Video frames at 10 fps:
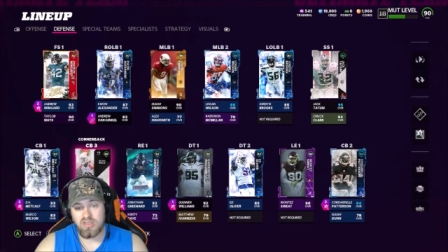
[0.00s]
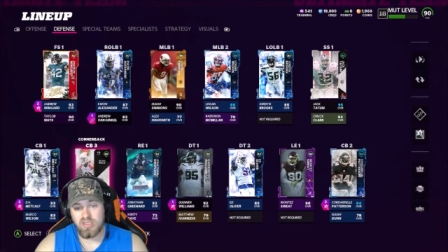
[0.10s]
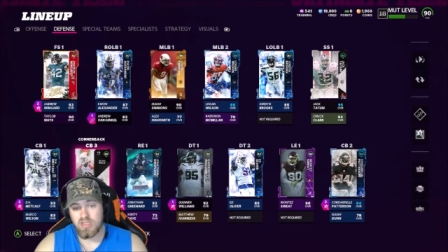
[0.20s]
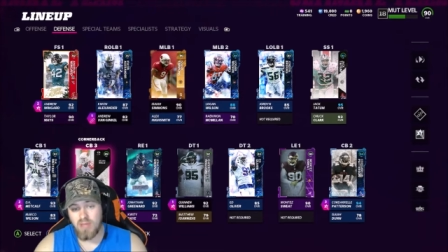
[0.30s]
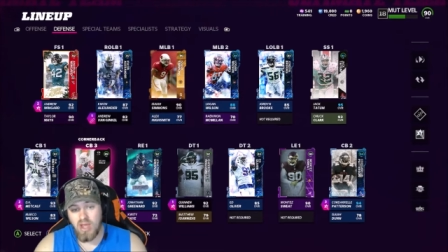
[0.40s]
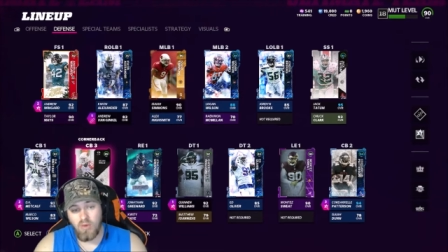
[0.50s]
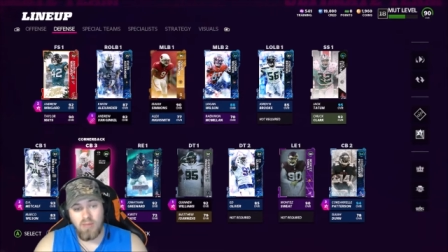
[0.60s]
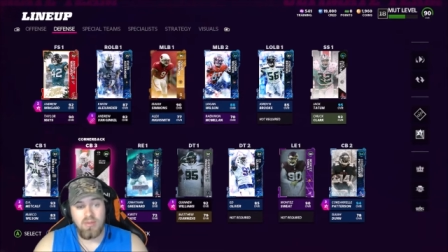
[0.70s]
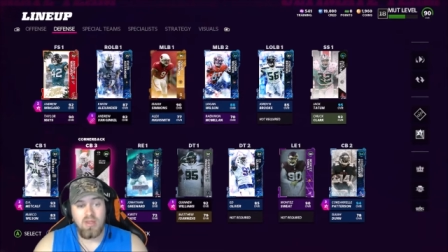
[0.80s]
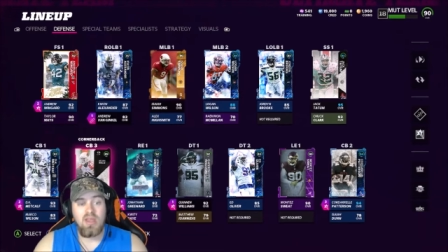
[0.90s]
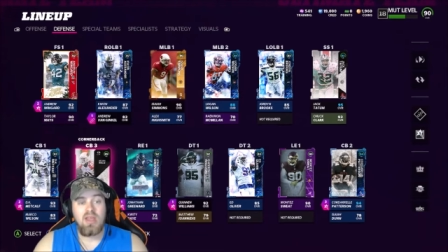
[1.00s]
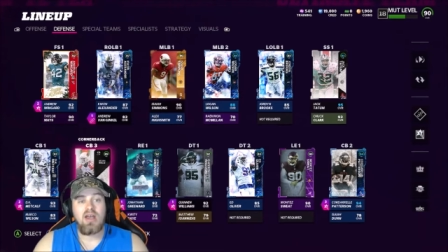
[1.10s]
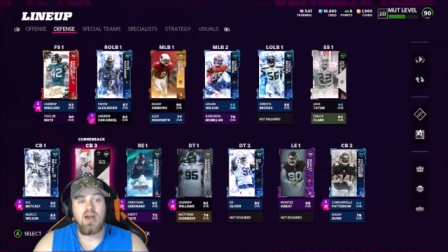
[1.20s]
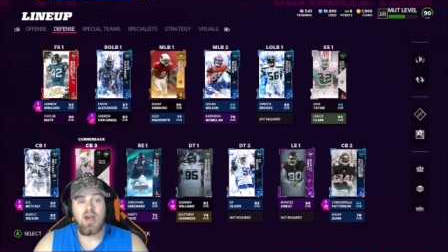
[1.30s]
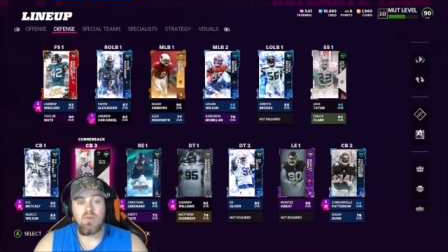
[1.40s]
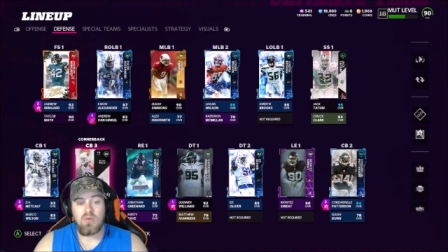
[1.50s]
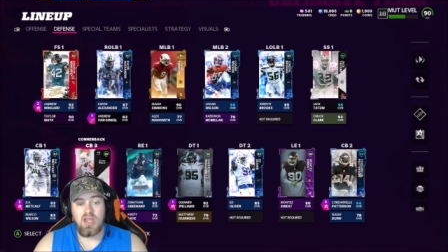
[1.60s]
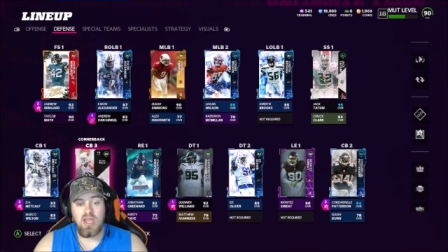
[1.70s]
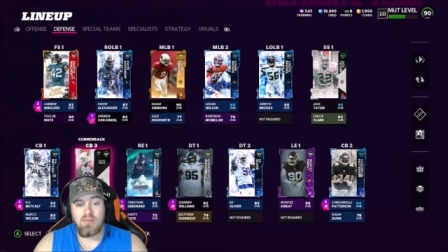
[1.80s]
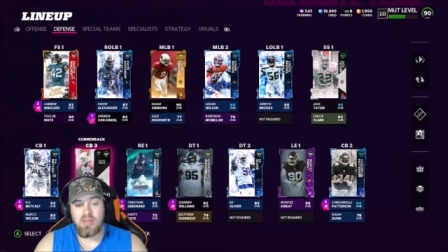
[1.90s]
and his power-up. Uh, we went
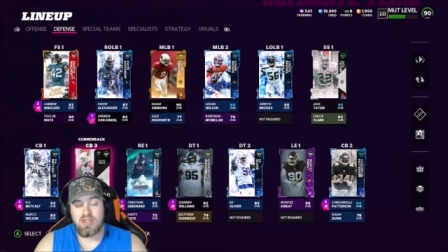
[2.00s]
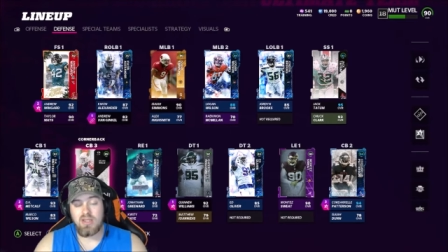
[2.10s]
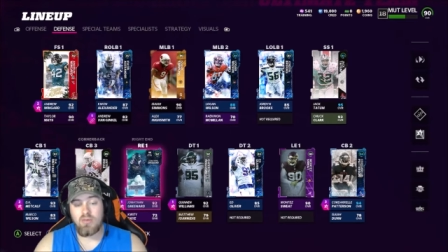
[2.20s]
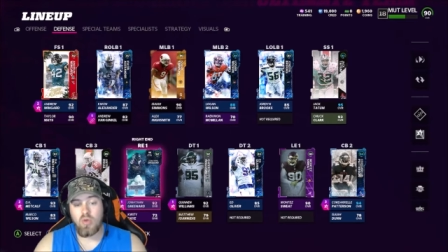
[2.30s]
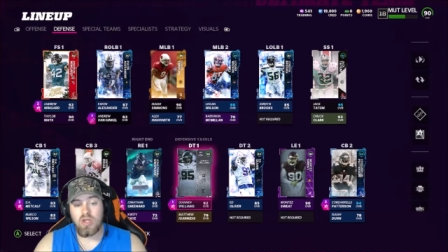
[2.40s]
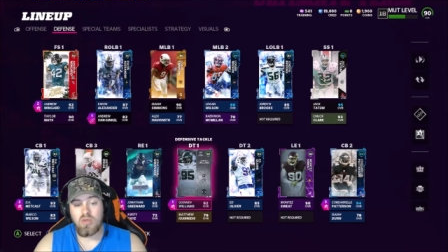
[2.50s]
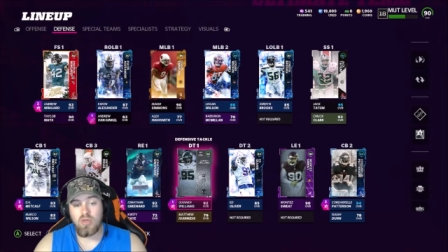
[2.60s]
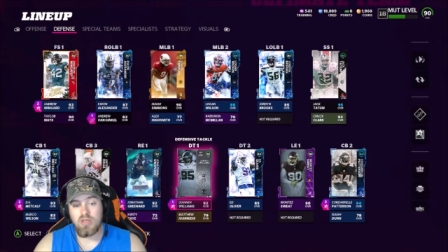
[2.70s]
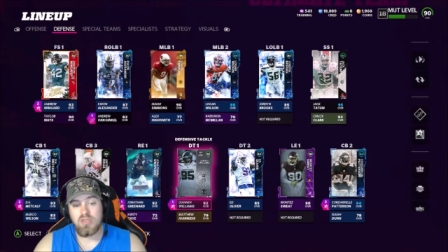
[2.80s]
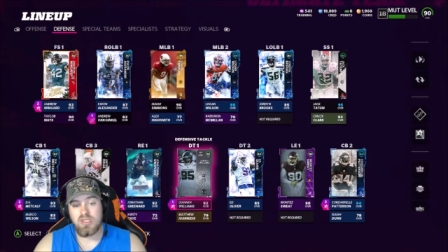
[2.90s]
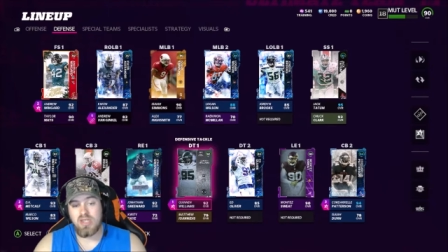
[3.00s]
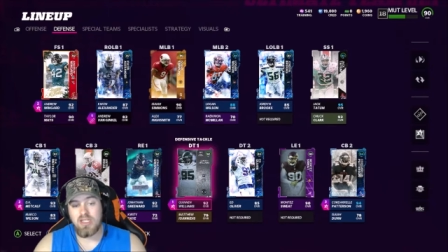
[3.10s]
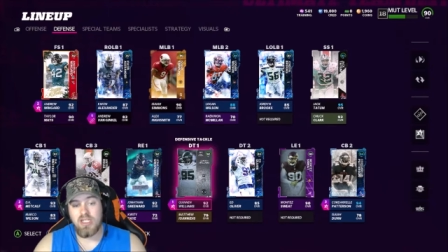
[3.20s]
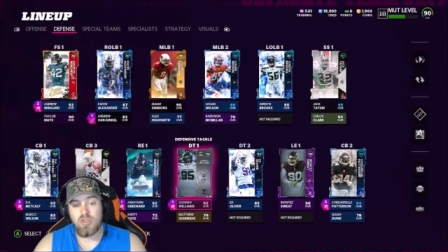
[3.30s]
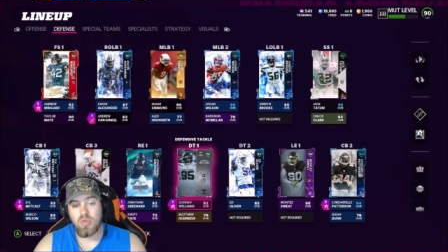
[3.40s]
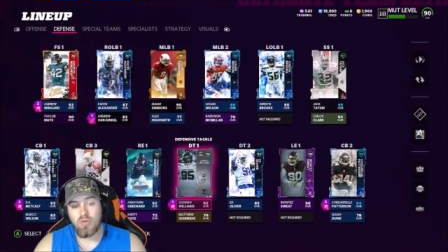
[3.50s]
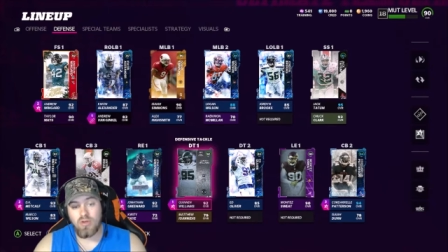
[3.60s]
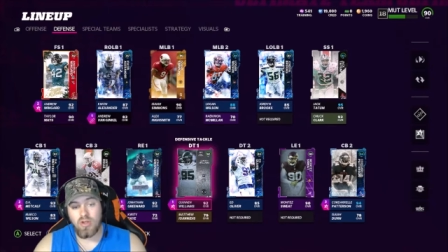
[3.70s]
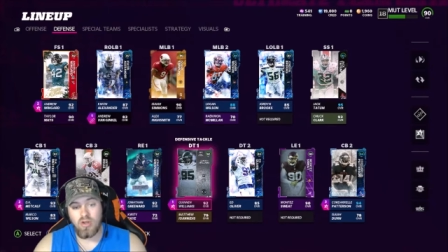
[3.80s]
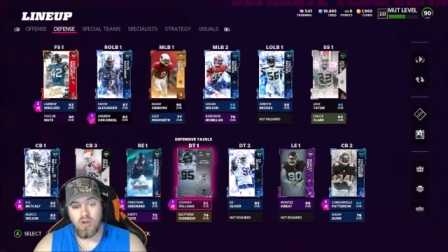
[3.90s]
ahead and picked up Quinnen Williams' 92
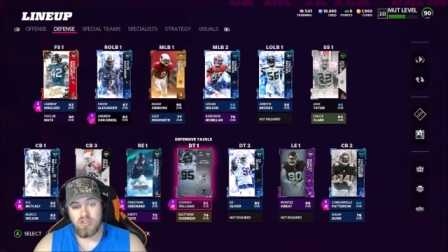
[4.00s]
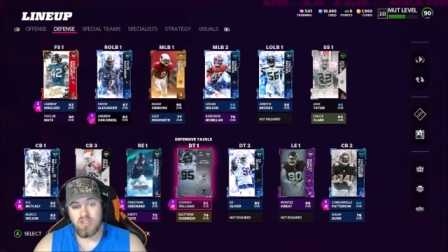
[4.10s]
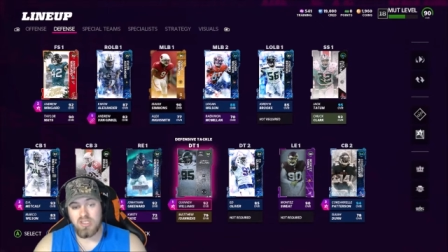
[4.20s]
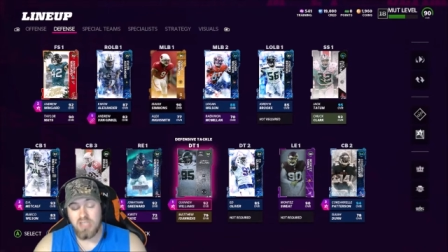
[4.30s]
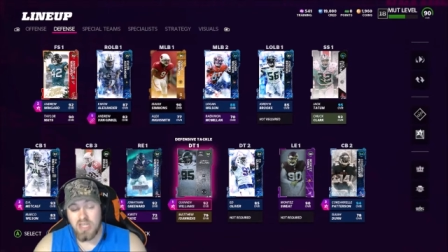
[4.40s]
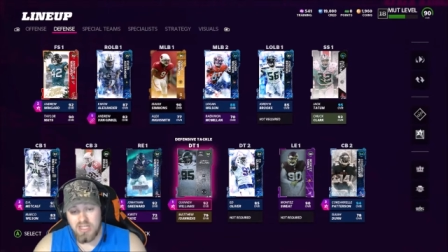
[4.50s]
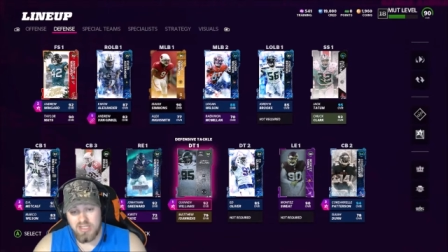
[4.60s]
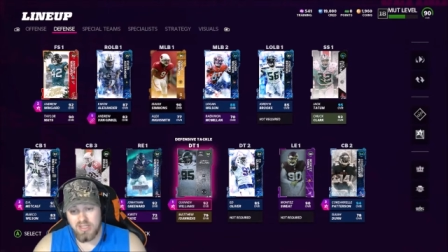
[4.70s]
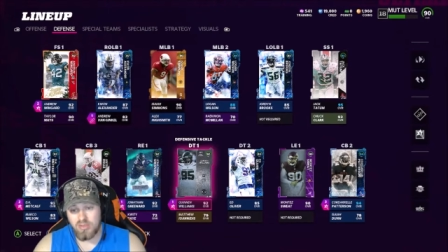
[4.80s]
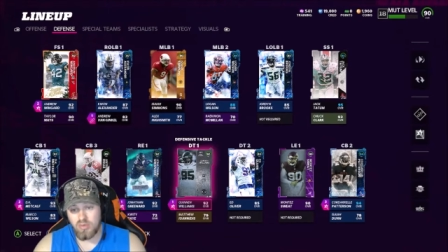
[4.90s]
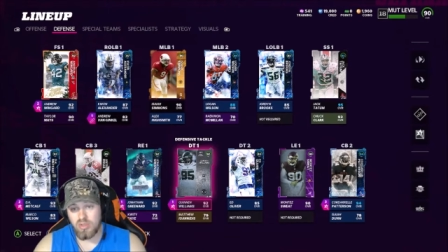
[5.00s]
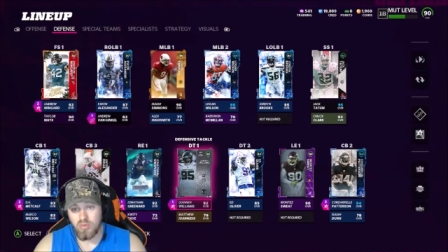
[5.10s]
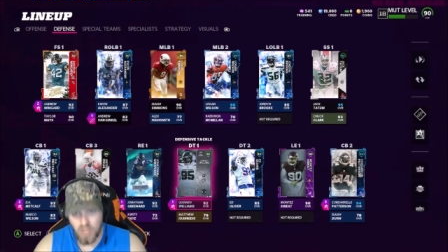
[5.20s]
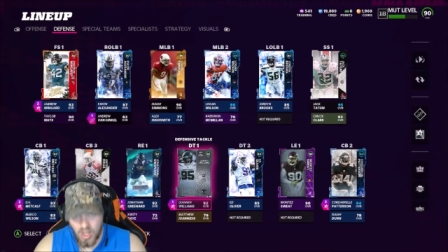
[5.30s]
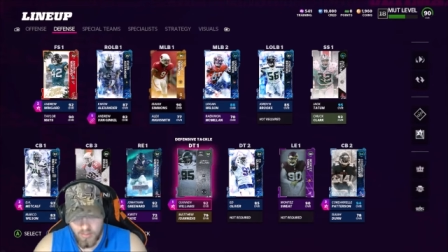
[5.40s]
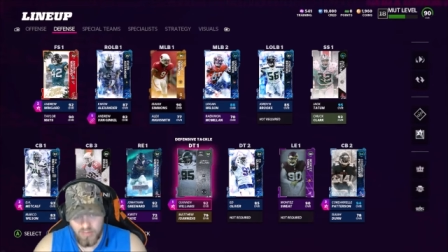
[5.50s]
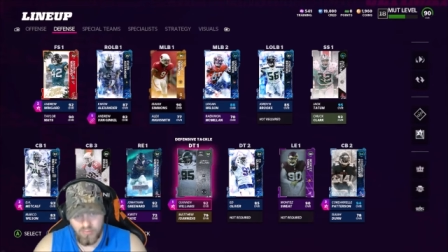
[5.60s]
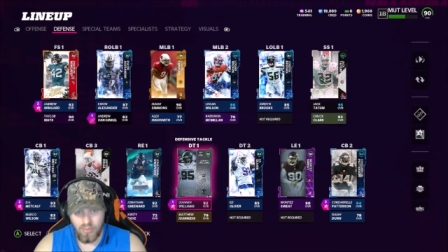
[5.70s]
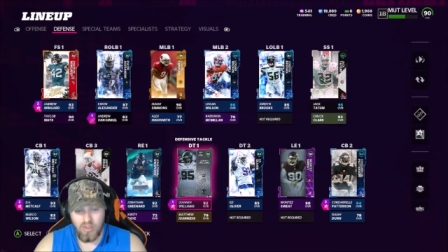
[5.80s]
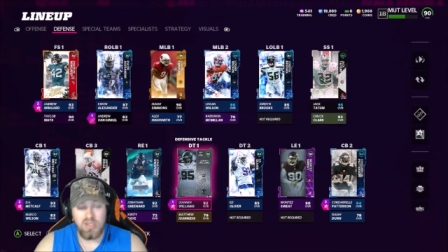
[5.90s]
overall card since his 86 was so dominant
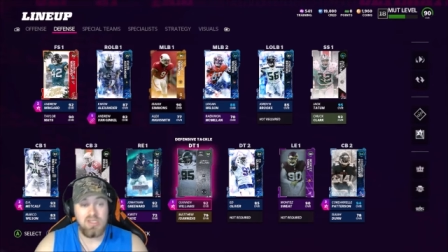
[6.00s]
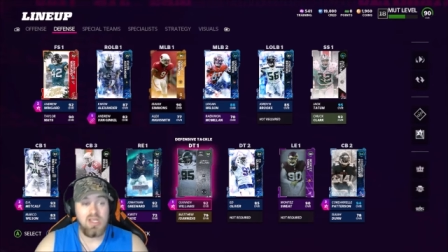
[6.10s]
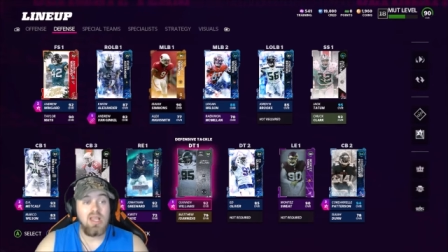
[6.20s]
for us.